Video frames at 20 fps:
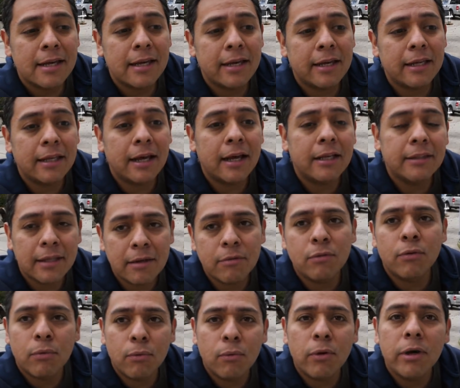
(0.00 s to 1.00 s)
uh, they
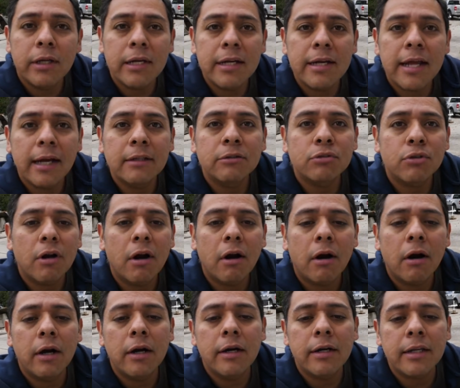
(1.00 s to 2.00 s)
were working extra
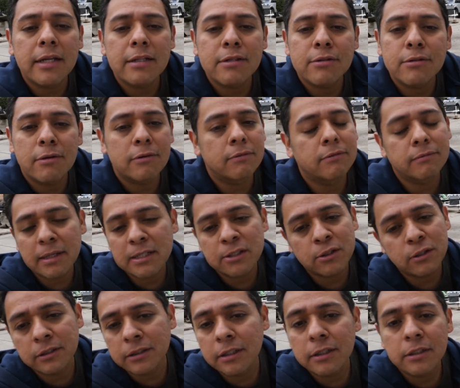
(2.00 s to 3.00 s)
hard and so
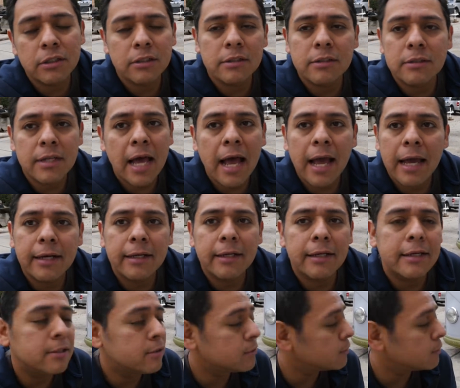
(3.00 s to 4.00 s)
eventually they just died. And